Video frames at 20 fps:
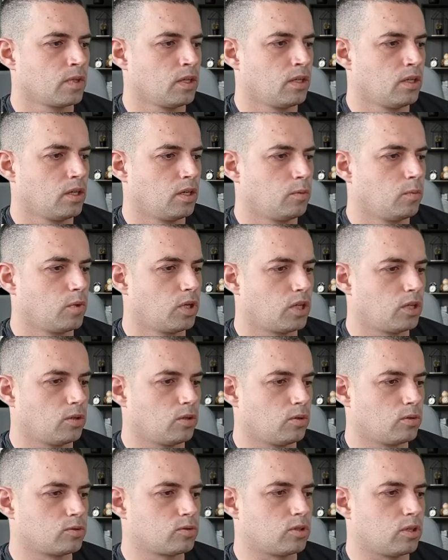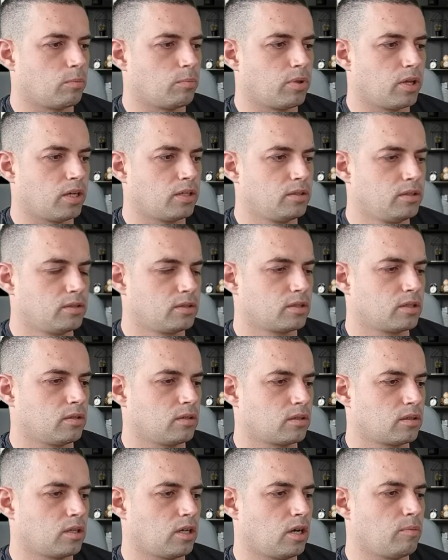We can also apply
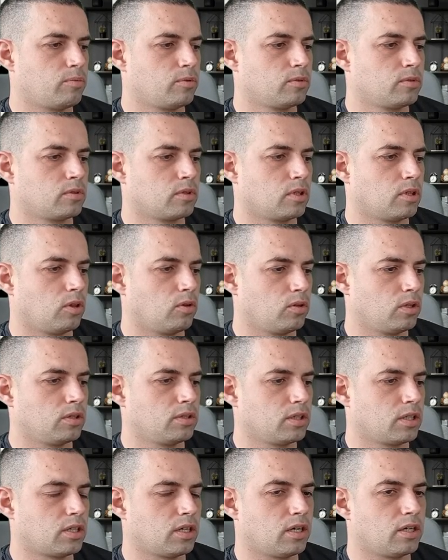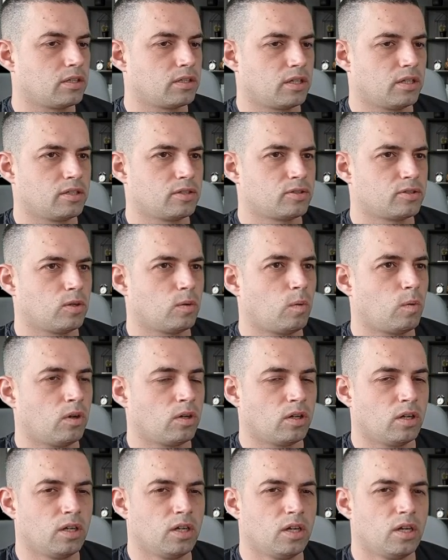discount coupon, loyalty card, and so
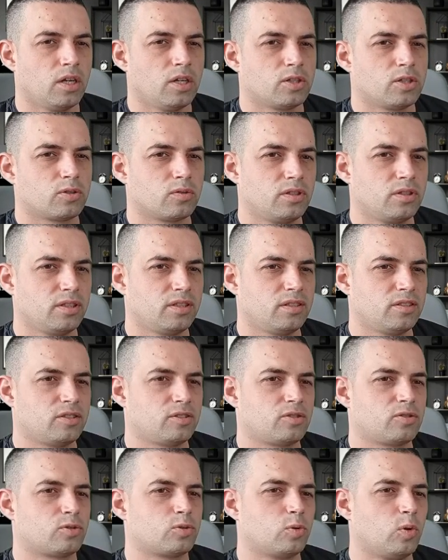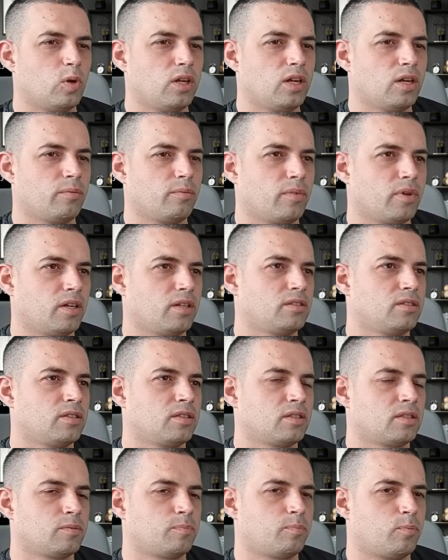on. So this is truly
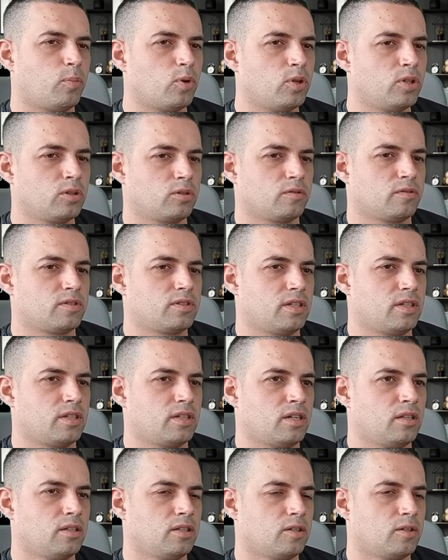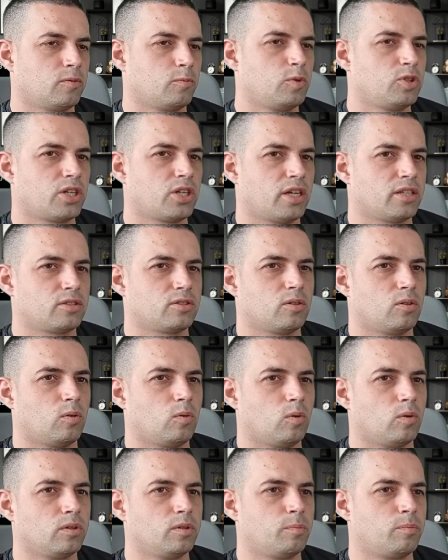amazing point of sale, which has
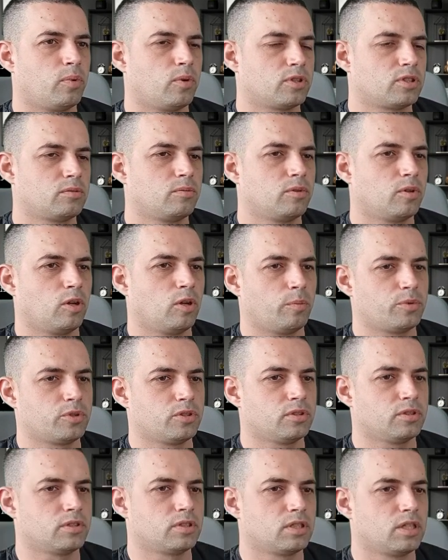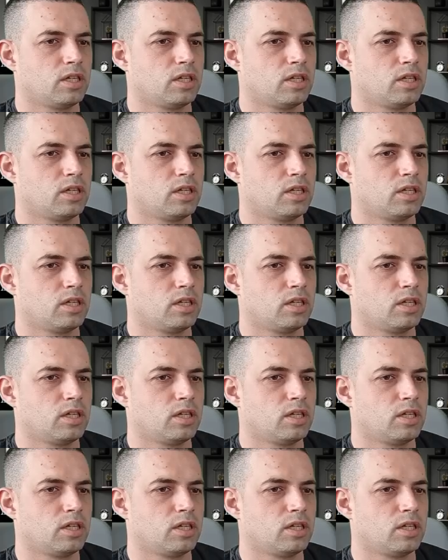all the possible options.